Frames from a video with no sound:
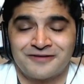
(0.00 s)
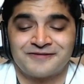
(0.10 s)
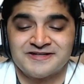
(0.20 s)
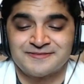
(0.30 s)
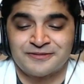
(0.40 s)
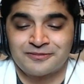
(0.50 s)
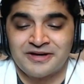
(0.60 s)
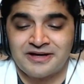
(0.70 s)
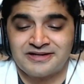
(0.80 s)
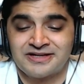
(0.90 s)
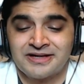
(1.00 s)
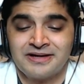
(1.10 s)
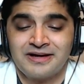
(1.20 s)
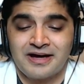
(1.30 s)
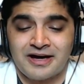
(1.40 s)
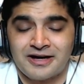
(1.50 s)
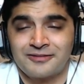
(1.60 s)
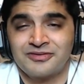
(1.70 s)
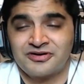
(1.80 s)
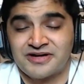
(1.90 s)
Facebook page.
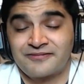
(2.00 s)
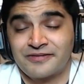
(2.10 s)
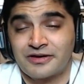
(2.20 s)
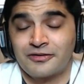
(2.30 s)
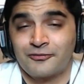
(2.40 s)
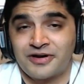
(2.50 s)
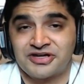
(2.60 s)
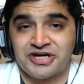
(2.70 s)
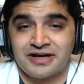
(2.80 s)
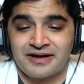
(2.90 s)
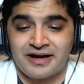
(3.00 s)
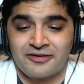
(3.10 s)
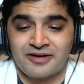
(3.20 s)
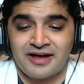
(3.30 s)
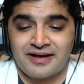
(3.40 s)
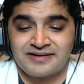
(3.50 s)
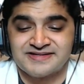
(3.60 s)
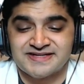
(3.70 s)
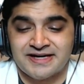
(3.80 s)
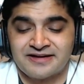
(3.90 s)
You're definitely going to want to check it out.
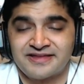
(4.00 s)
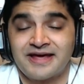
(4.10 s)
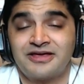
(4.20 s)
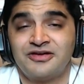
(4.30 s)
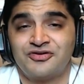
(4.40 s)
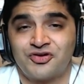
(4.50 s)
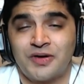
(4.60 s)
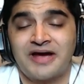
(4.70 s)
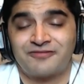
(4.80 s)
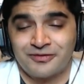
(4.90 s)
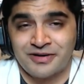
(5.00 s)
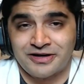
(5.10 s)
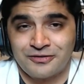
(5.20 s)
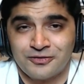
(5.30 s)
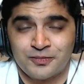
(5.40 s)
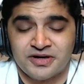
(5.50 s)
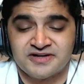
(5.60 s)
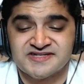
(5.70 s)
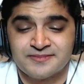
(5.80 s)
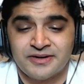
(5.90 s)
And thank you to everybody who
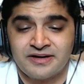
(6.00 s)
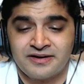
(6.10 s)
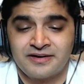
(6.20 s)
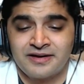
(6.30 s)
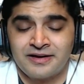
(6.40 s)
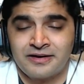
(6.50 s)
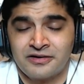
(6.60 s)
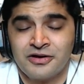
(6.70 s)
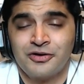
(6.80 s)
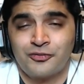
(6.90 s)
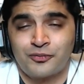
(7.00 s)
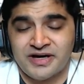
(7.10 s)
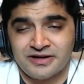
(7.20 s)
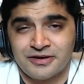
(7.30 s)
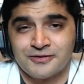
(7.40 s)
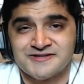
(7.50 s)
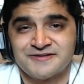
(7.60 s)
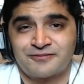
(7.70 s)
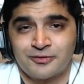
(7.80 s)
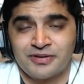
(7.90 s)
participated in White
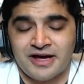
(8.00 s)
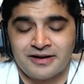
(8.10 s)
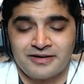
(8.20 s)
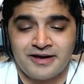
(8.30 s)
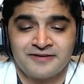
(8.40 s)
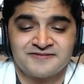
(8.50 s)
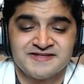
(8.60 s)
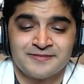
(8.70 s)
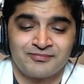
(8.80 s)
Coats for Black Lives.